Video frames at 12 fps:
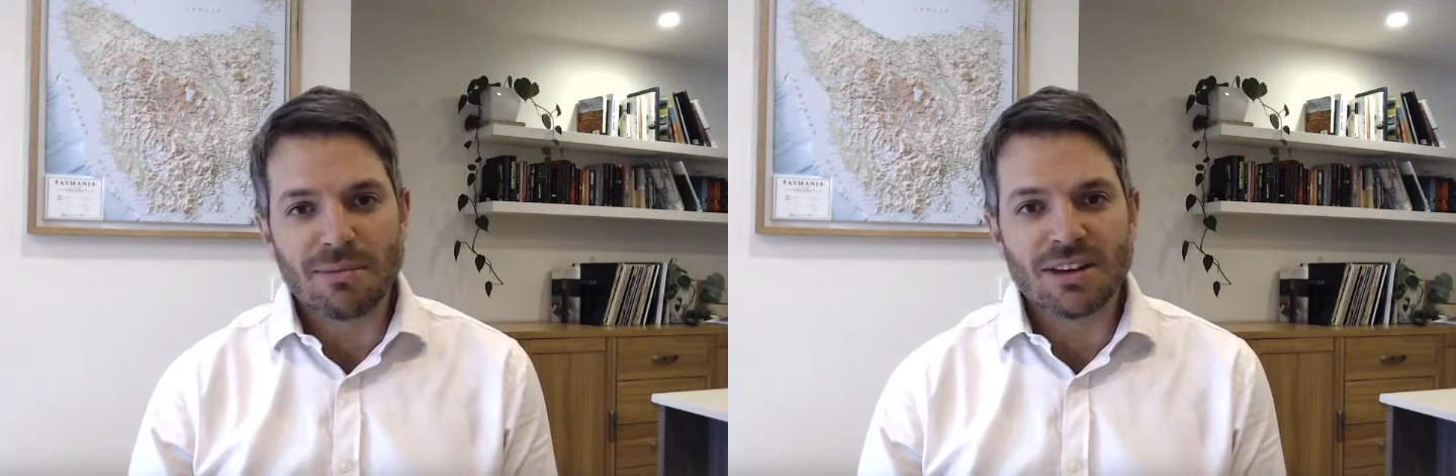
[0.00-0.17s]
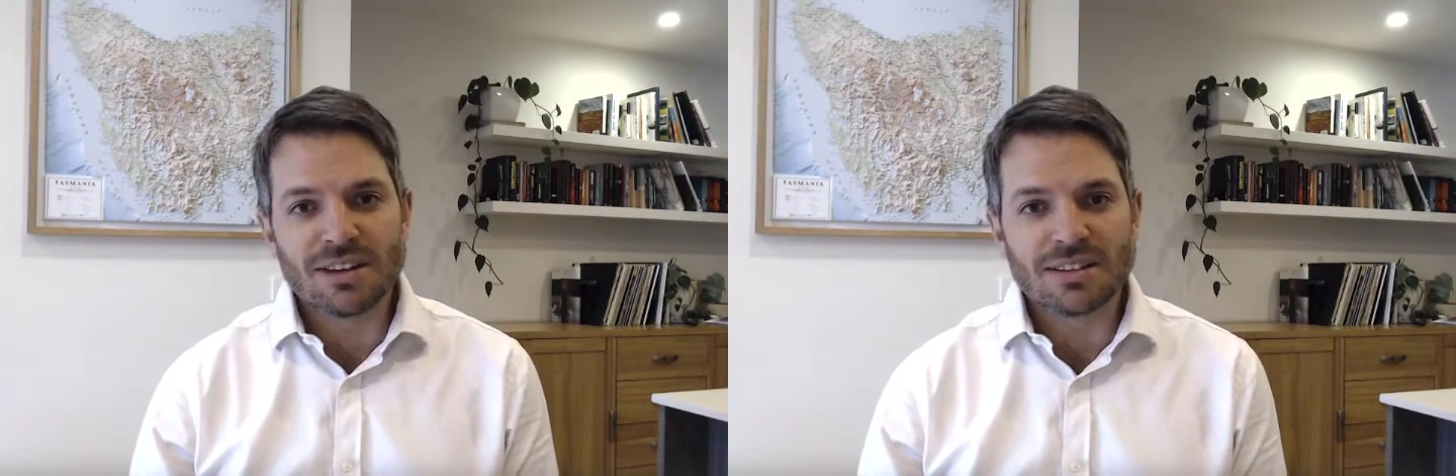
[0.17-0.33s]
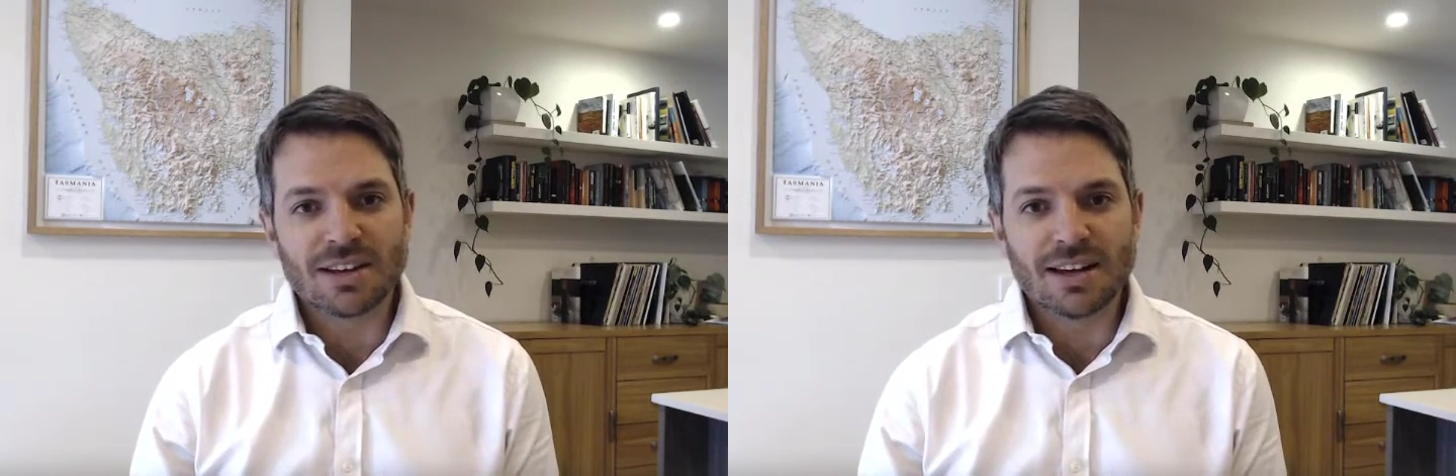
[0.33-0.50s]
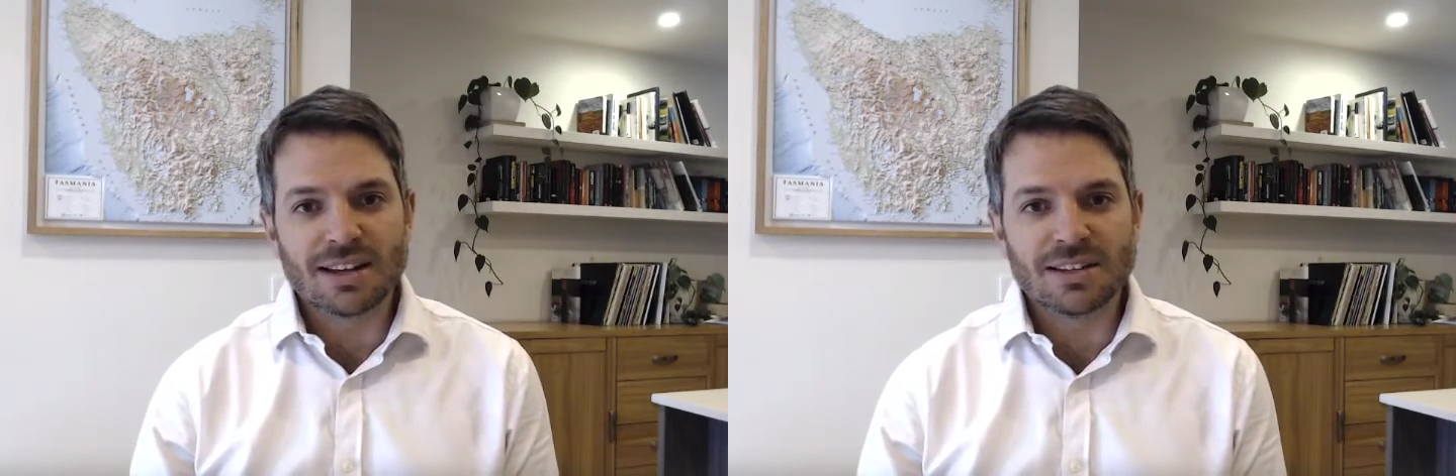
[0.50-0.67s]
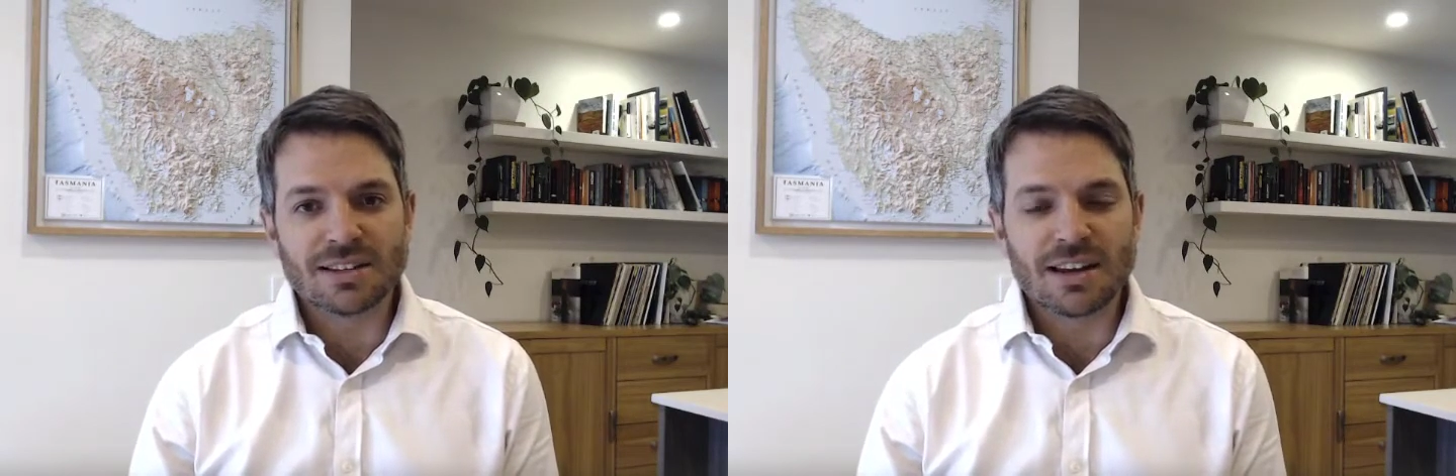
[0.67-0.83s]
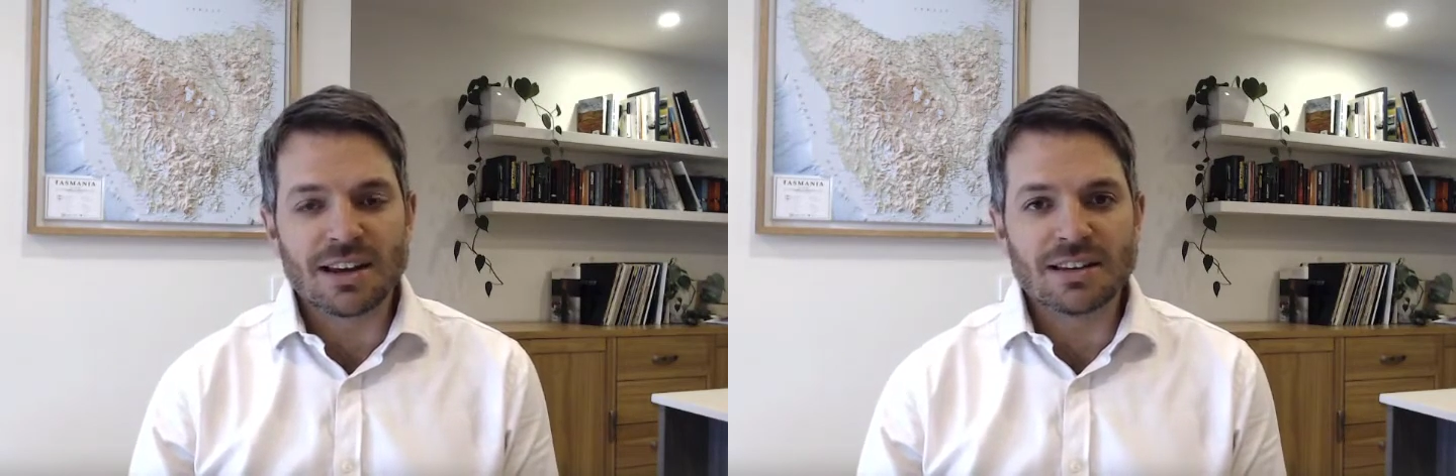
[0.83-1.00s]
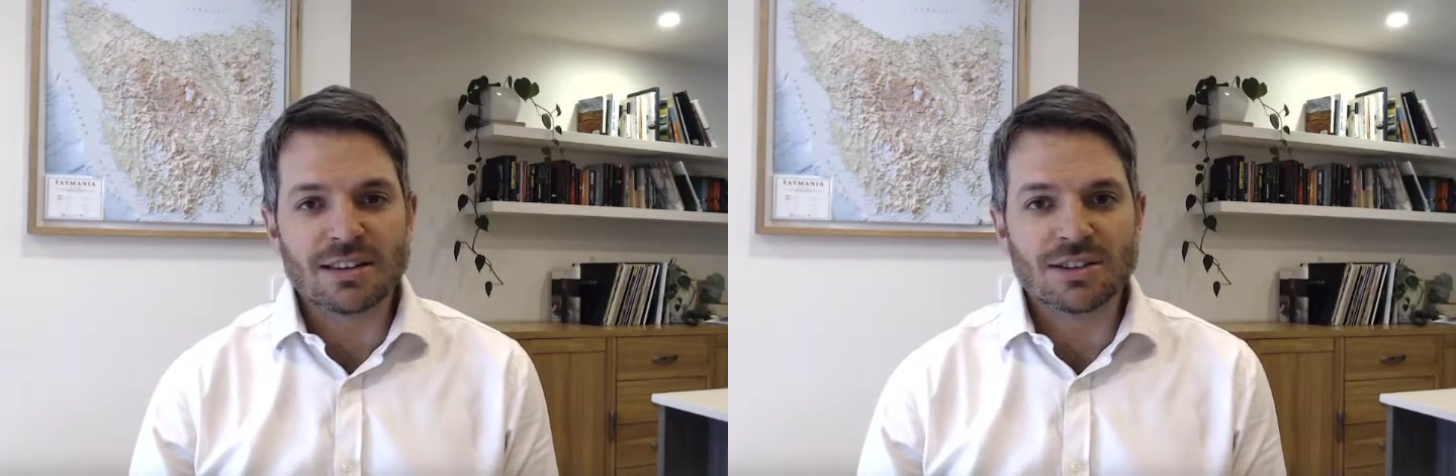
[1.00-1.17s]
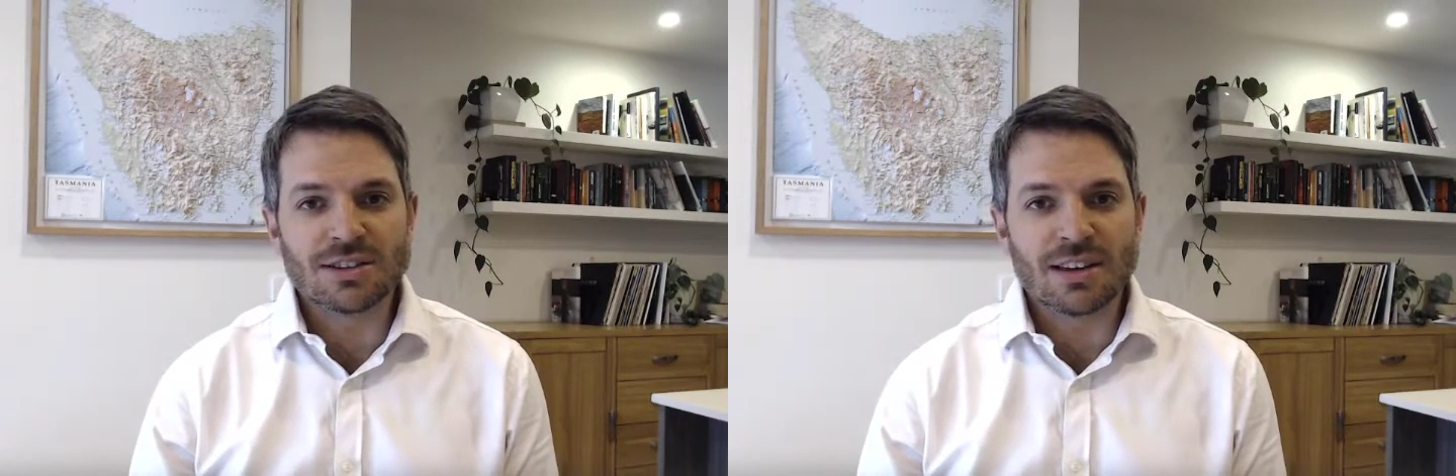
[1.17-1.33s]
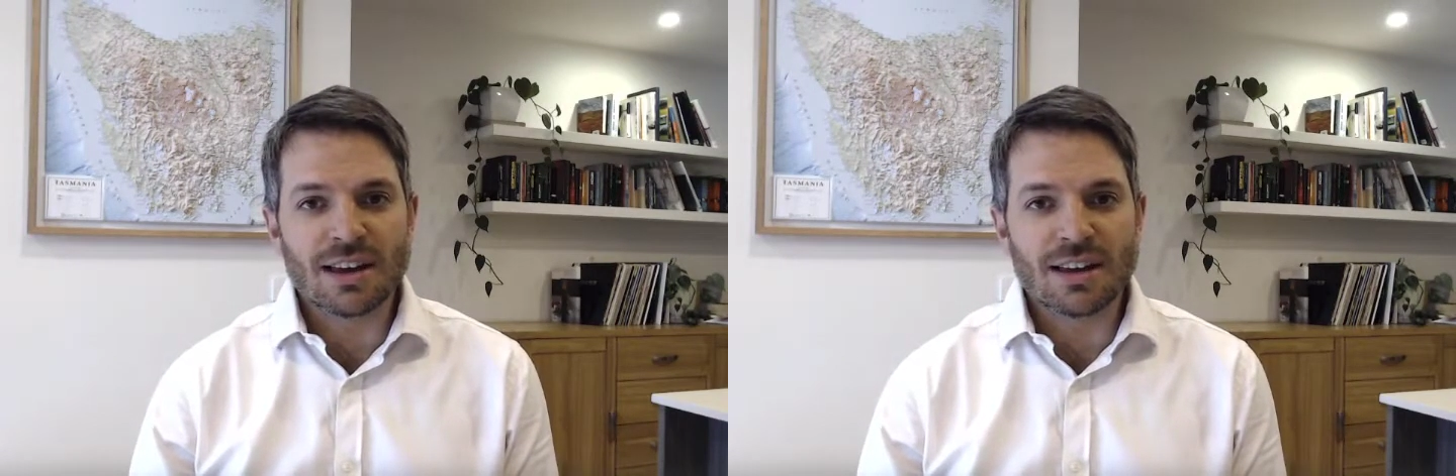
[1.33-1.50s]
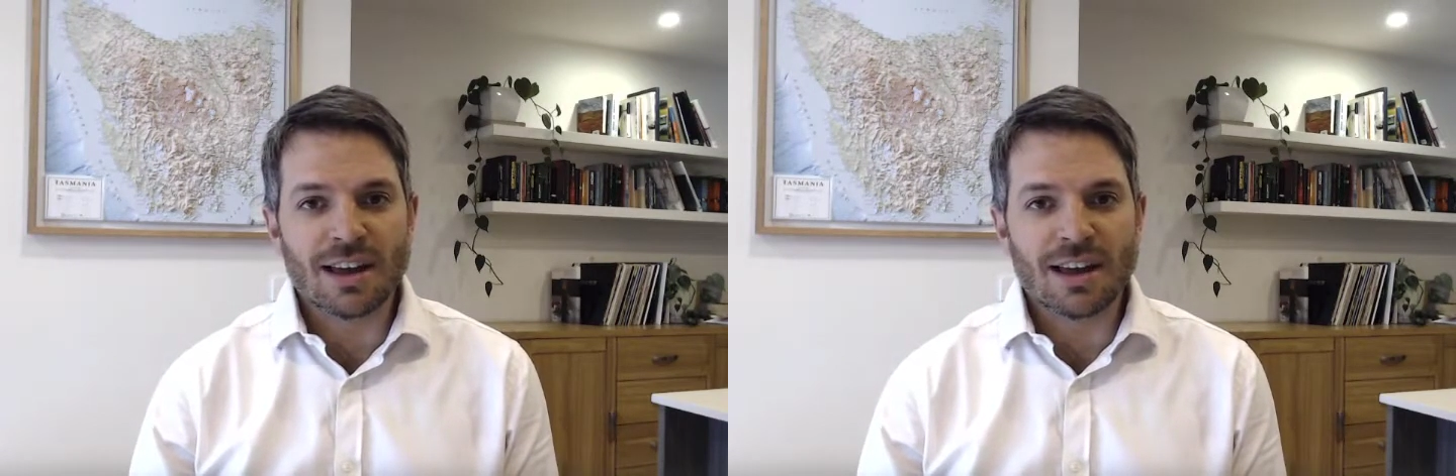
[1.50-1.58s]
these days is